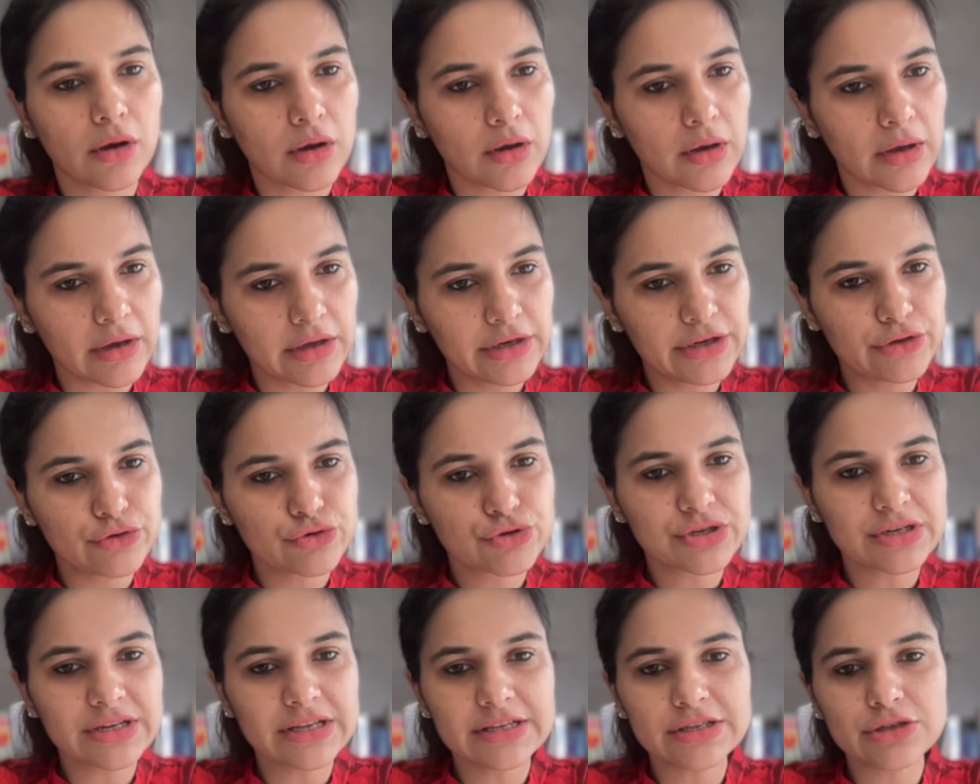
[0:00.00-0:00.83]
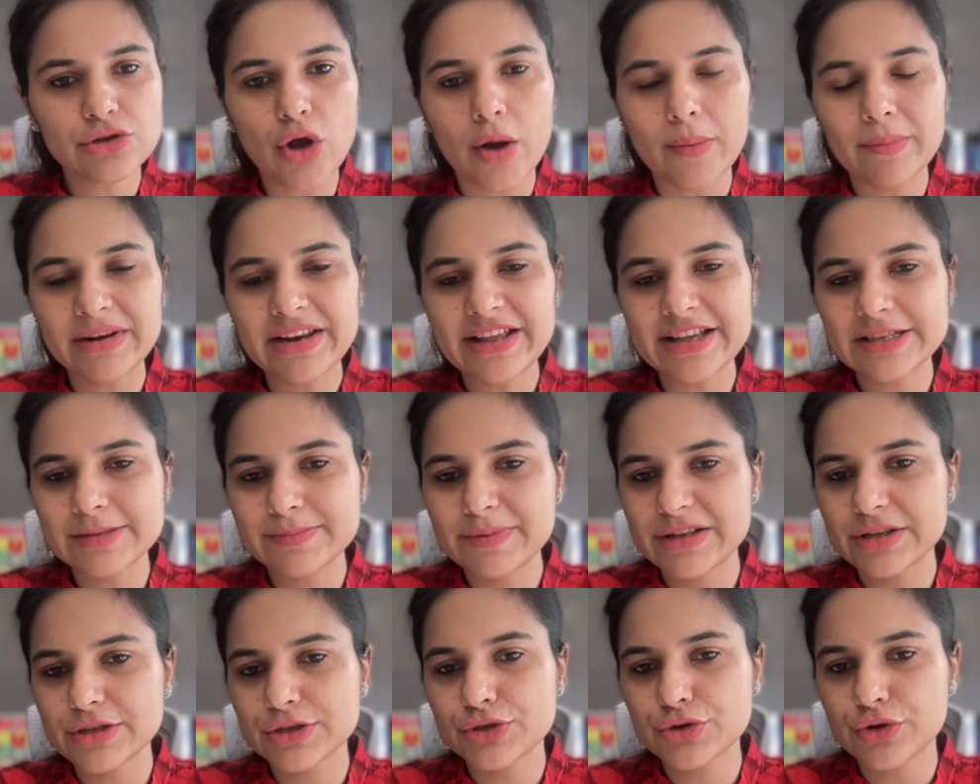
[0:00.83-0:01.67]
Illusion is commonly
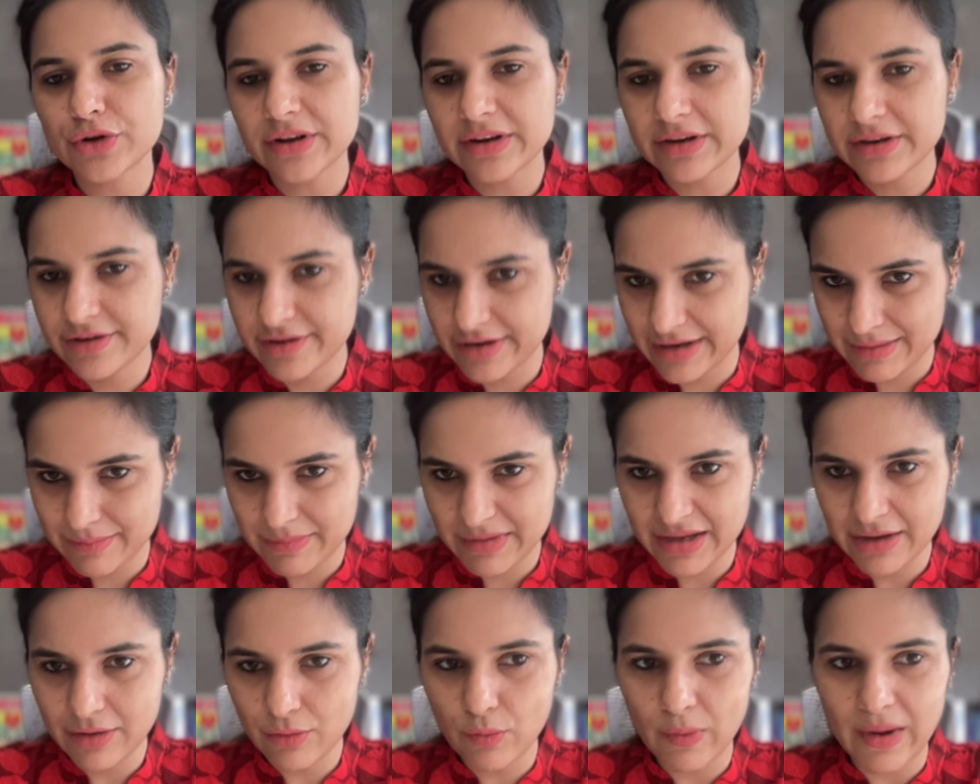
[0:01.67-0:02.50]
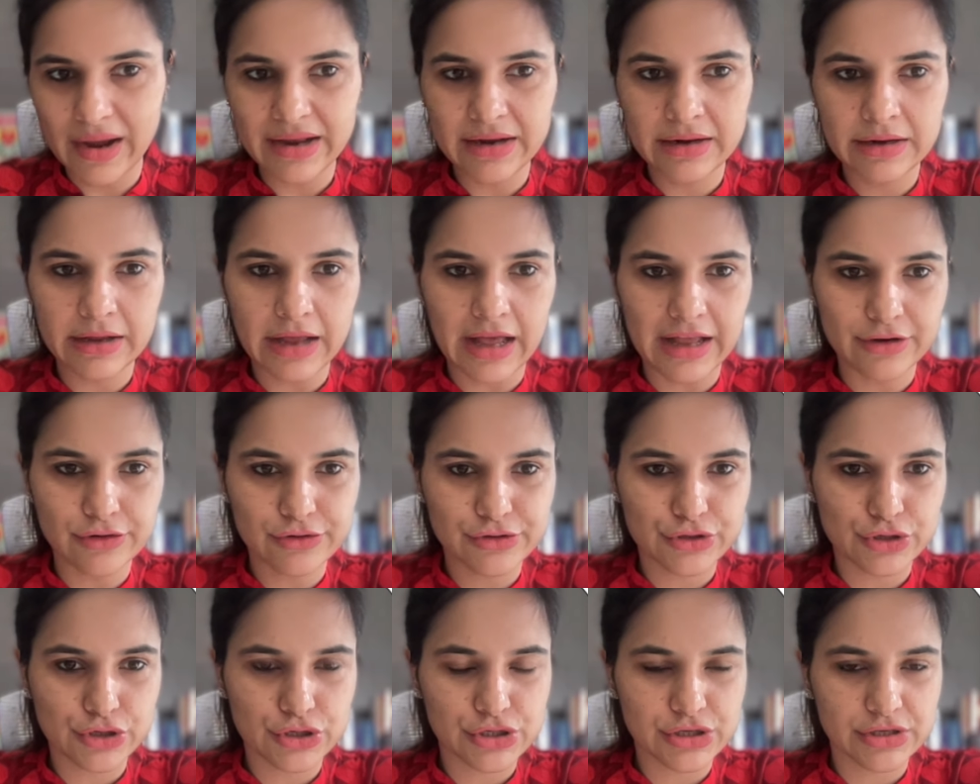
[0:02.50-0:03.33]
experienced during dreaming, while
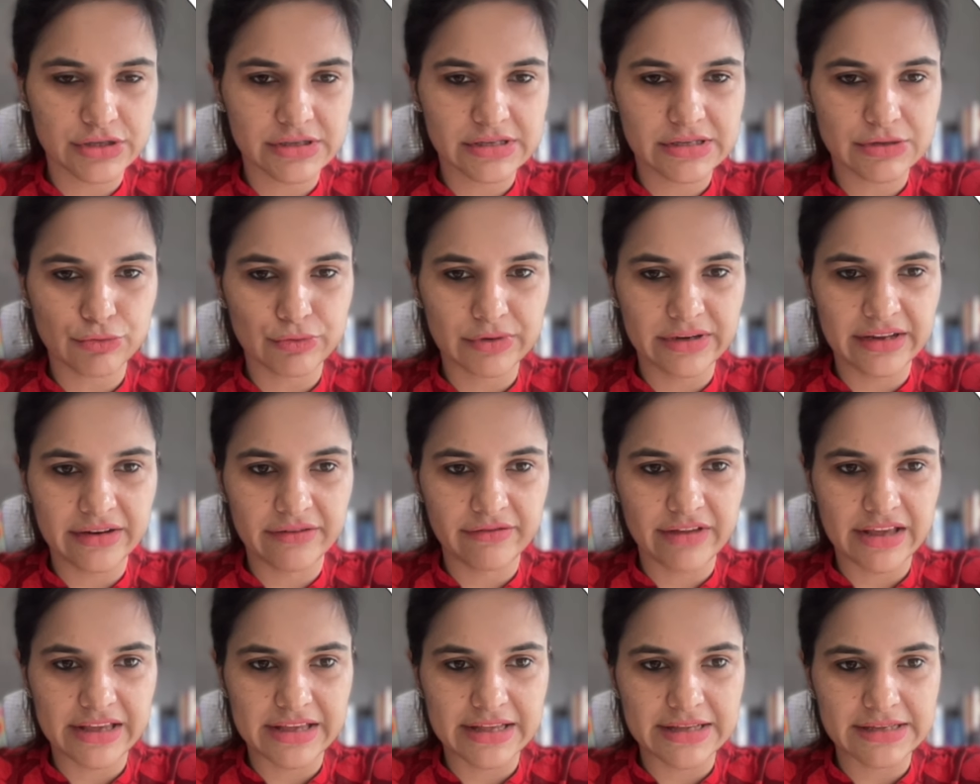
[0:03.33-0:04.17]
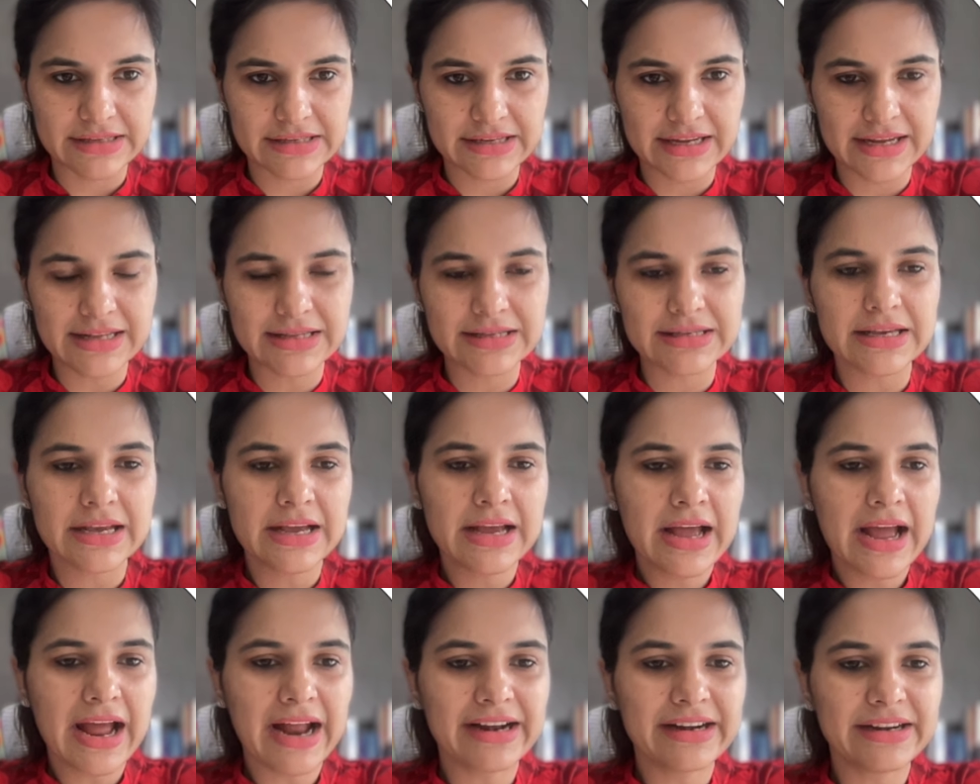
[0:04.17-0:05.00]
hallucination is only in waking states.
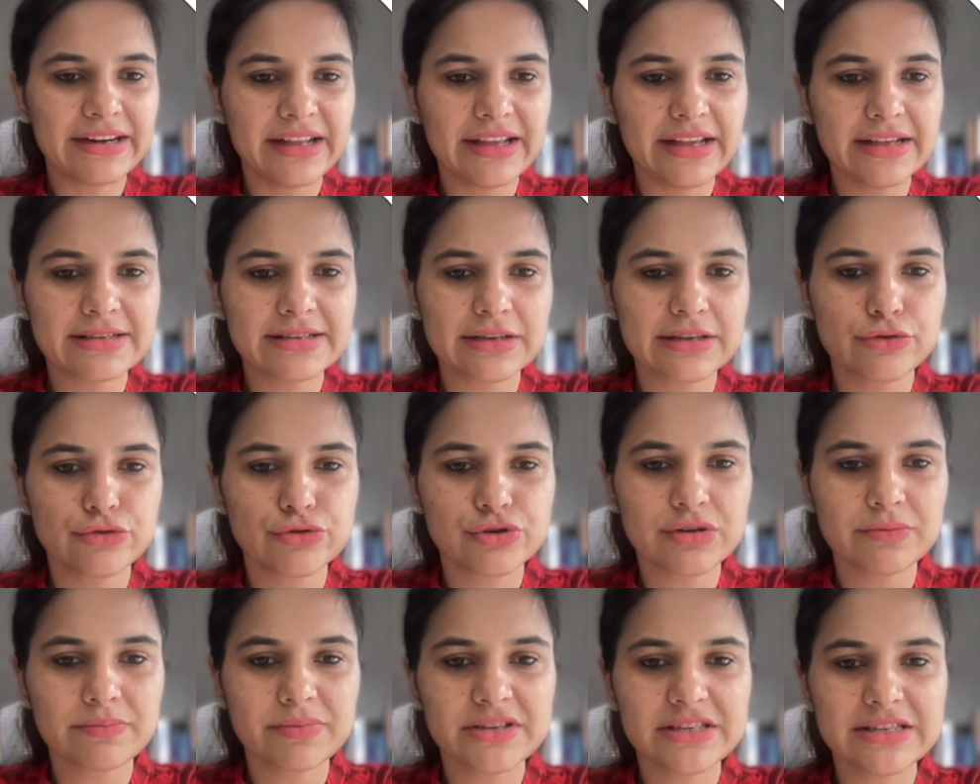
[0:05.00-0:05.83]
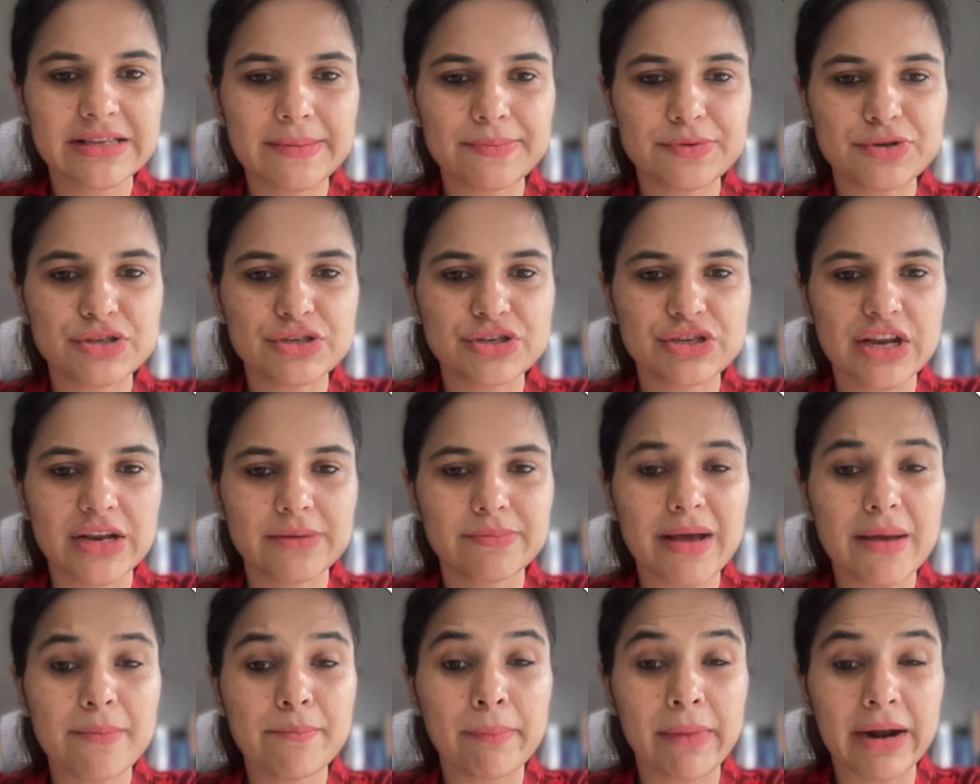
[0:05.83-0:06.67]
And D is illusion perception shared
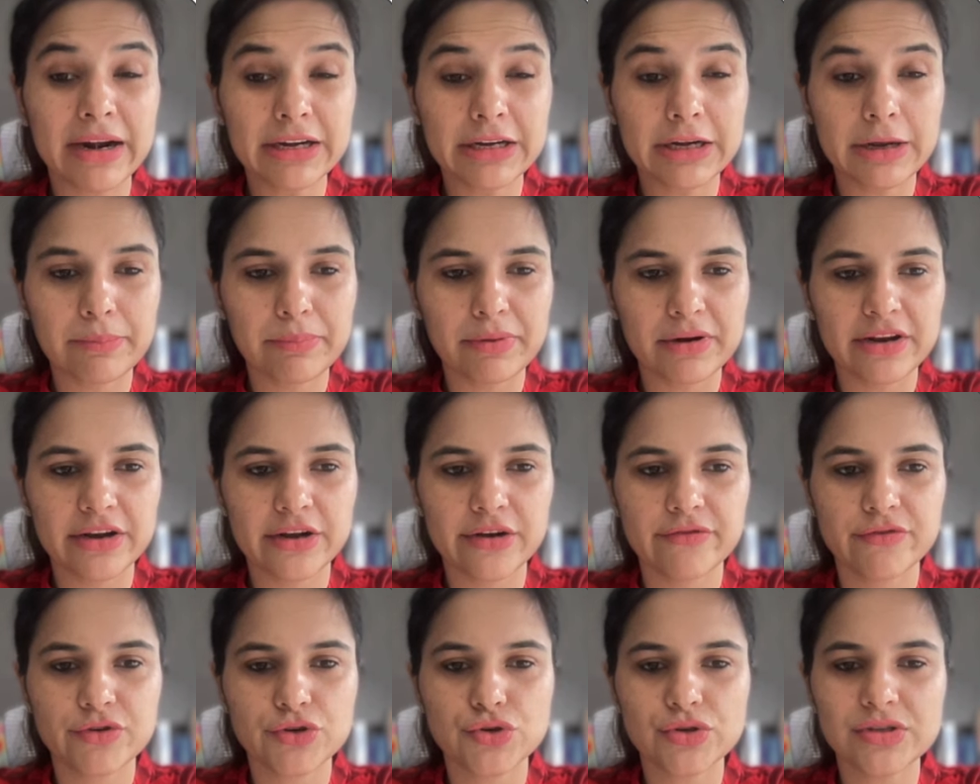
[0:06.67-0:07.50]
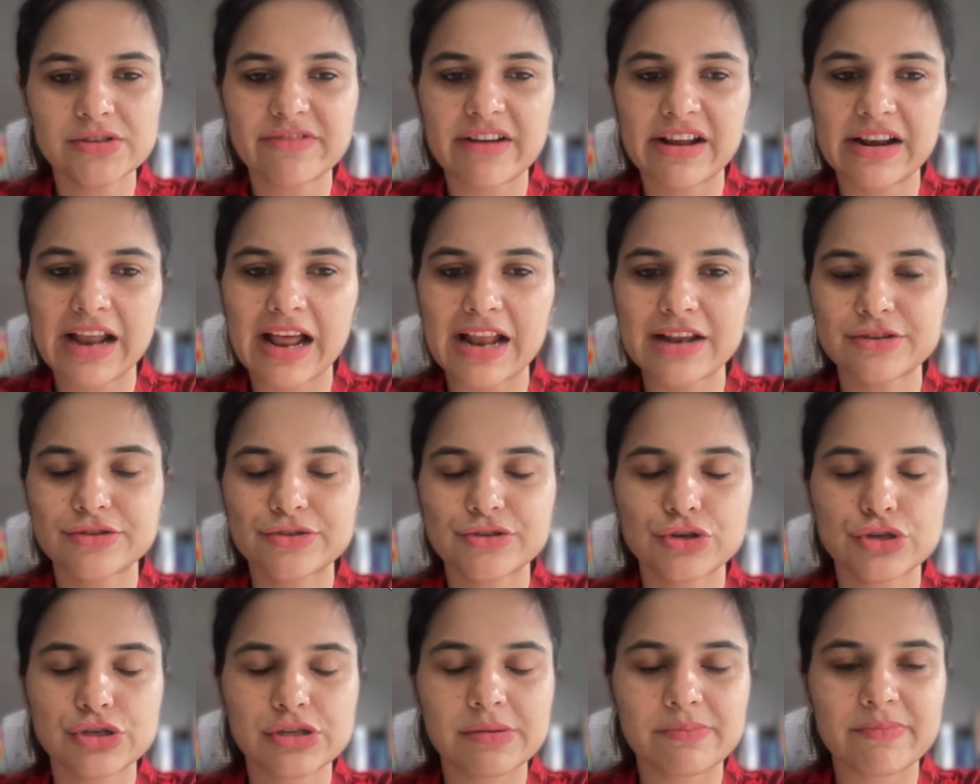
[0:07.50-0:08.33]
by multiple individuals, while
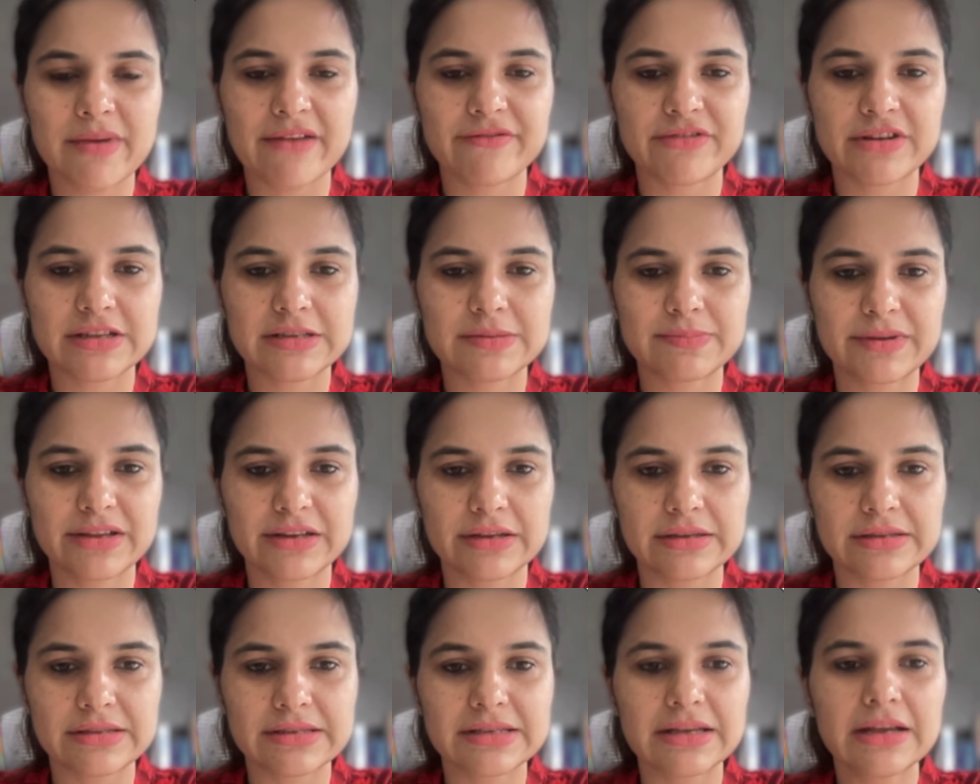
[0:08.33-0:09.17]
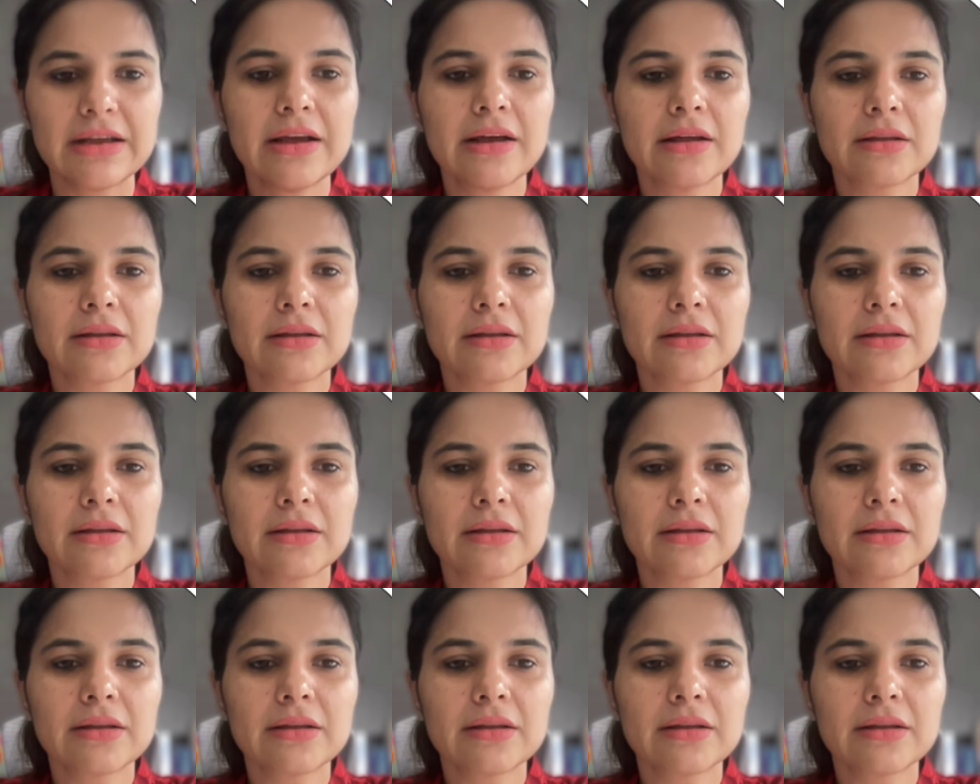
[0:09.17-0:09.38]
hallucination is a private experience.